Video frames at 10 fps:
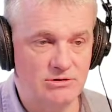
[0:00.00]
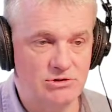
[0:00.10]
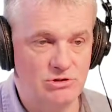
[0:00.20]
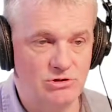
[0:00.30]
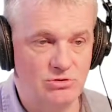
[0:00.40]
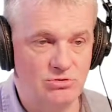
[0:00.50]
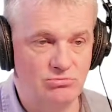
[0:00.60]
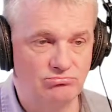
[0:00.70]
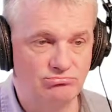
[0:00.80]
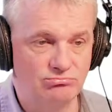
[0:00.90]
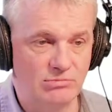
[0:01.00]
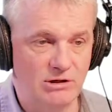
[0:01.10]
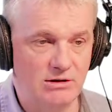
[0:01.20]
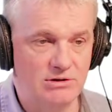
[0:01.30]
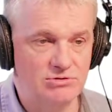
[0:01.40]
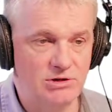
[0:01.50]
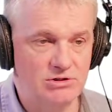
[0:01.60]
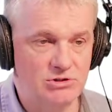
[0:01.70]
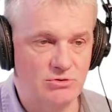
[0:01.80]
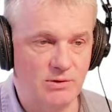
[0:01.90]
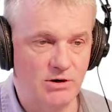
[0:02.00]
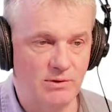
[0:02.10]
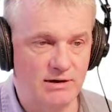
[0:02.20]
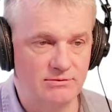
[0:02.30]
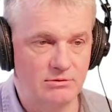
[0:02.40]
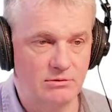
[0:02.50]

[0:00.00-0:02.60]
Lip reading: to, let's try a square wave.